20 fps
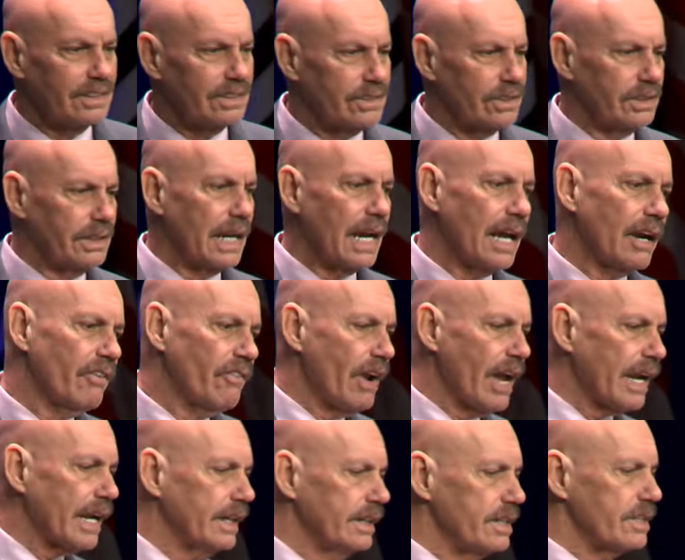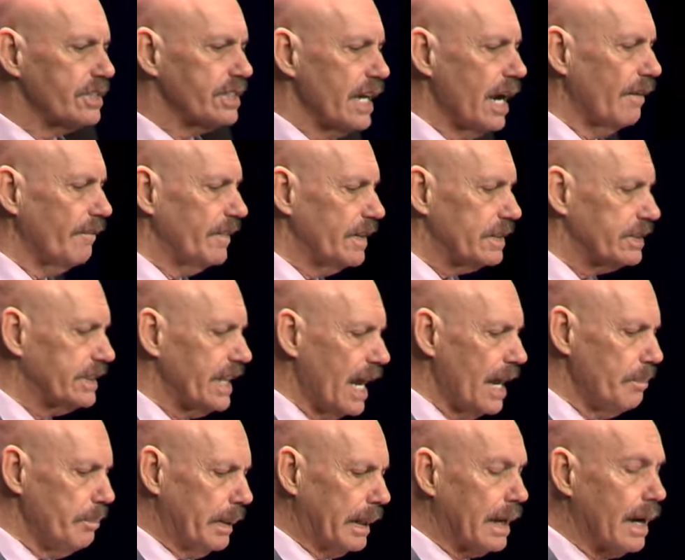So you got to reckon yourself as
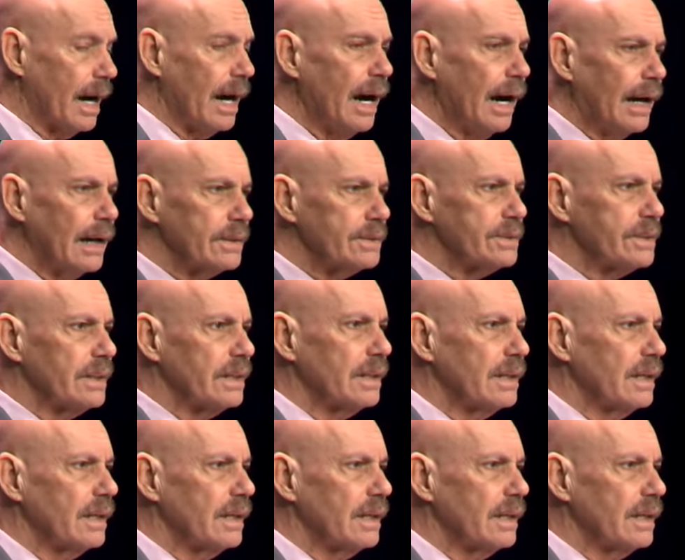dead because